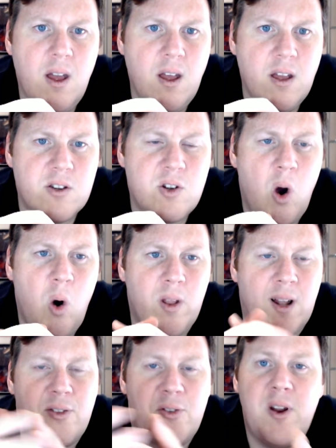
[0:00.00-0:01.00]
So
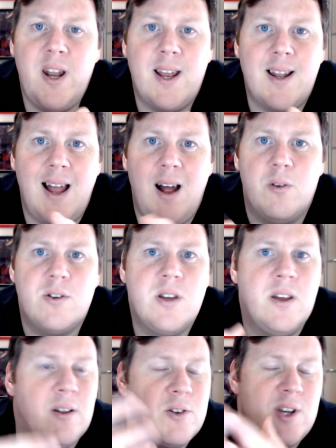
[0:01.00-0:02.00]
there are 3D clouds,
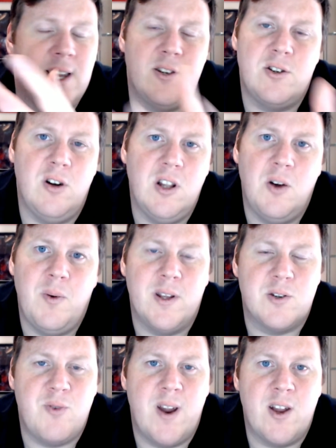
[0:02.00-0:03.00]
they'll change colour when
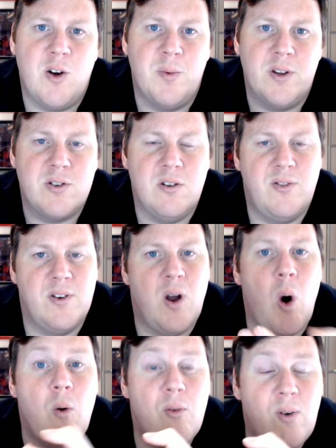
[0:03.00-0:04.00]
there's rain coming and stuff, and
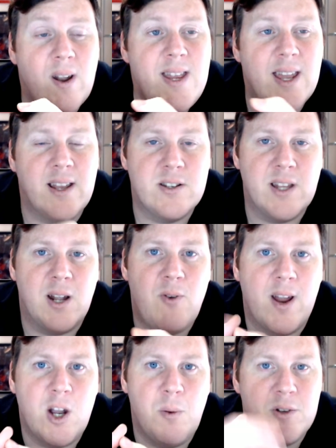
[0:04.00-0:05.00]
hopefully you can see that
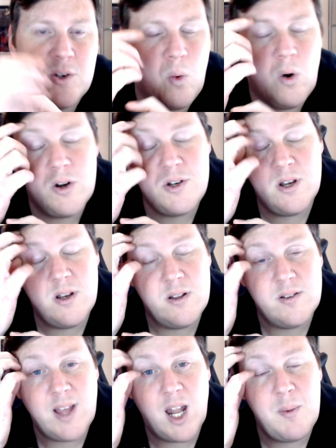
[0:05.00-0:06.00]
rain coming towards you.
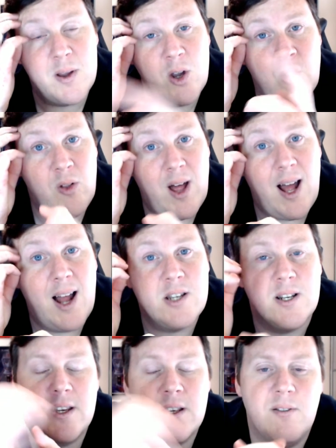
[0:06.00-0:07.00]
That'll be cool. That
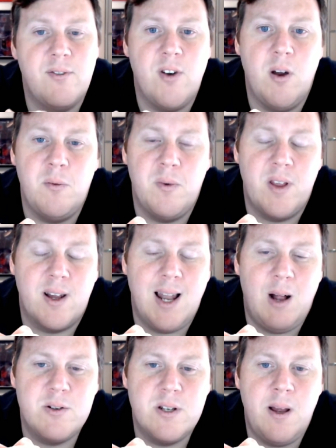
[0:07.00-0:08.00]
actually is confirmed with the
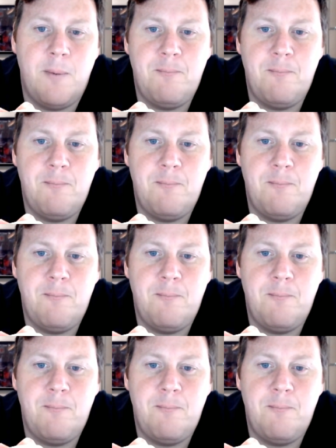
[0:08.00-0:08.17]
clouds and that.